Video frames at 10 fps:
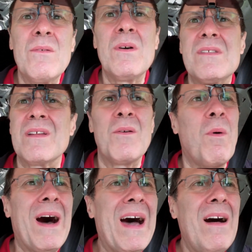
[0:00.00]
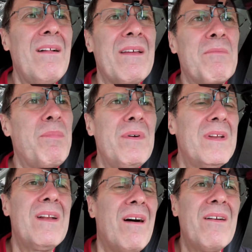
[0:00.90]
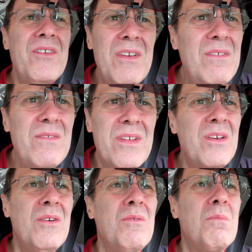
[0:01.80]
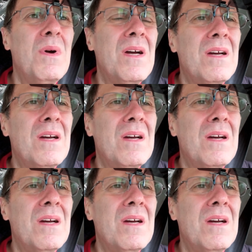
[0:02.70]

once in a while and put it on YouTube.